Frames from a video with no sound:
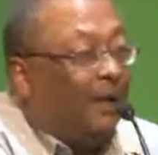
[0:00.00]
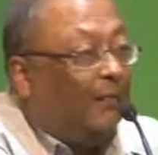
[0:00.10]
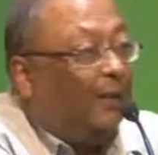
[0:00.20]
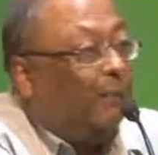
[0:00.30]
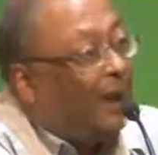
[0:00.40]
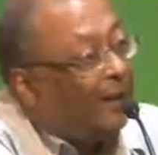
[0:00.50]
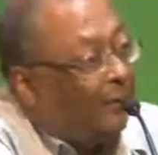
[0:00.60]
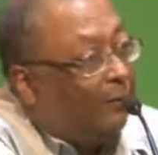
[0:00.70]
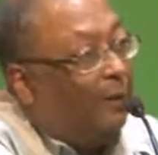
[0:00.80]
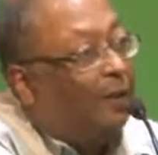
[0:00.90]
if the
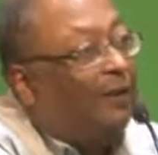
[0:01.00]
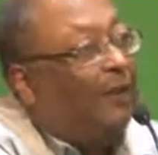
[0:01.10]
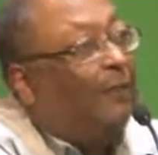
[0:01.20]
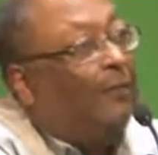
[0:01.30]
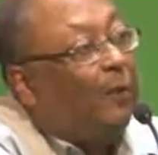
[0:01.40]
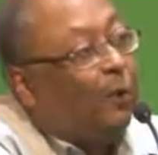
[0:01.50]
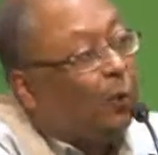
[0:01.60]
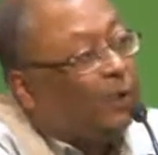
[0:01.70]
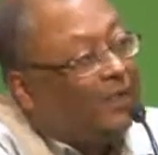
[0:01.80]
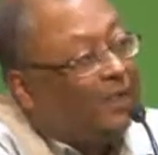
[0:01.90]
battery works in a
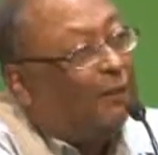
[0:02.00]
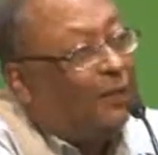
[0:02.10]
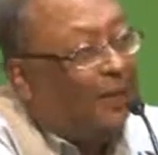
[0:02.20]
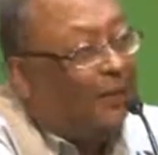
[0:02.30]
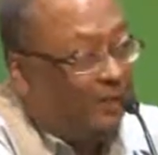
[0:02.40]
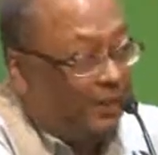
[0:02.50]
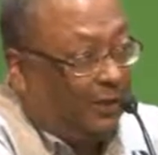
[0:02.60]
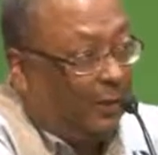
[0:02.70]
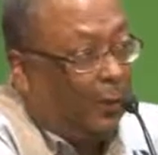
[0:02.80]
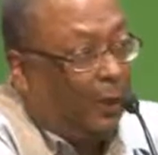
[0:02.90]
low state of energy,
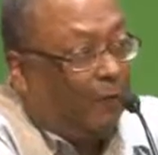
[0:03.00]
you know,